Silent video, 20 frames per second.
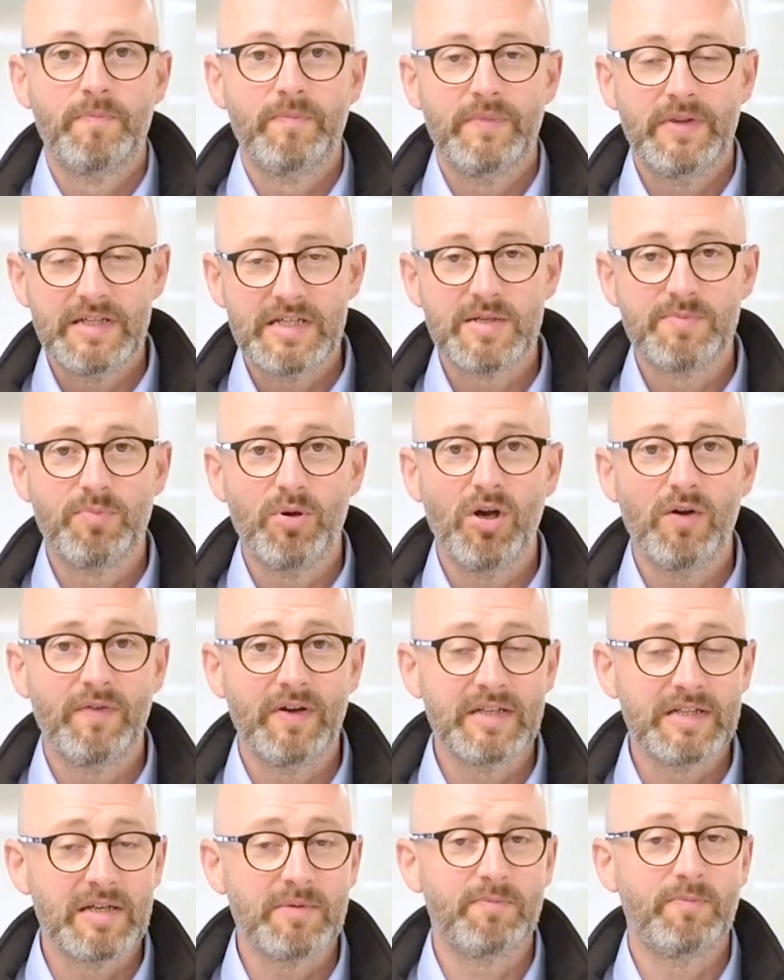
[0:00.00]
This is
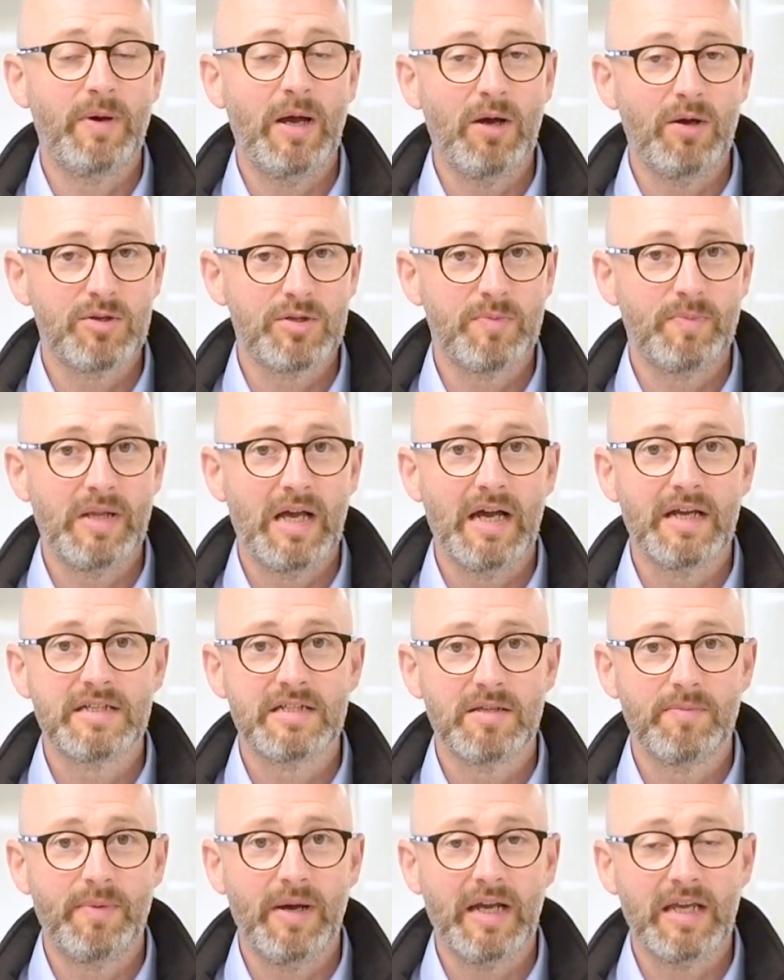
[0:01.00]
perfect if power supply
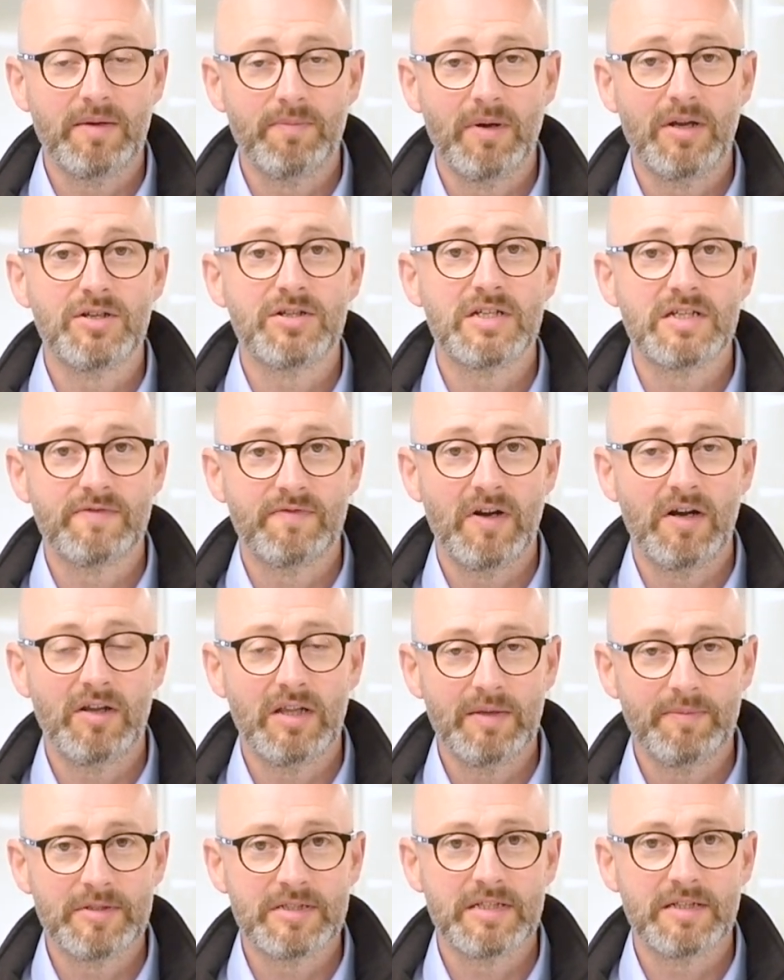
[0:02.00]
to the packing bench is very
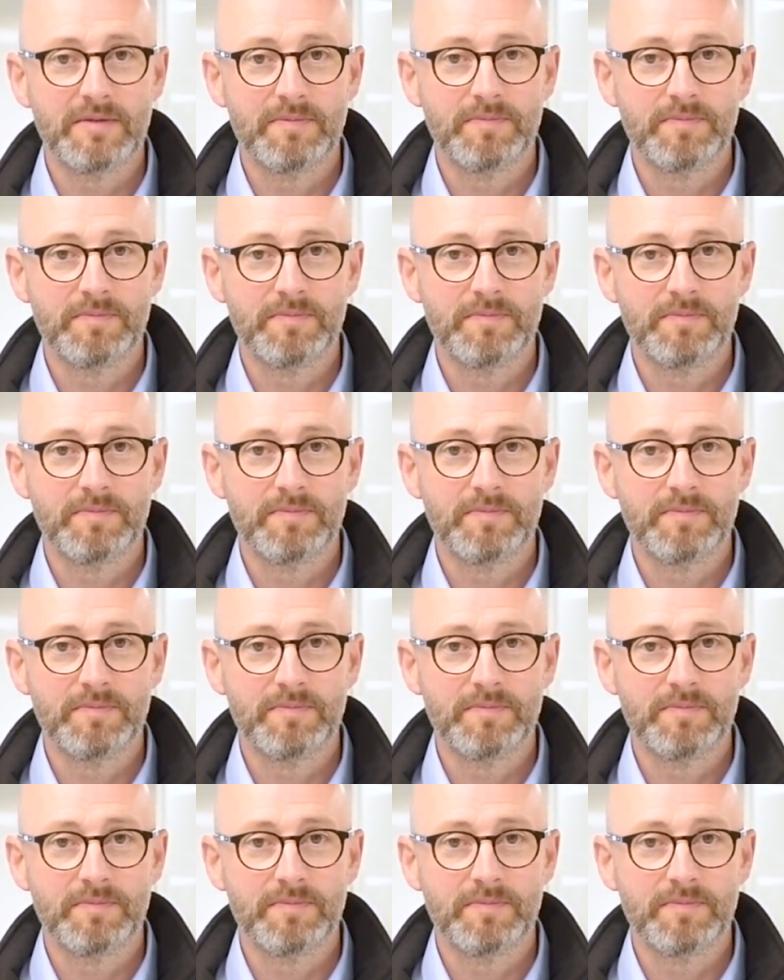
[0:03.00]
limited.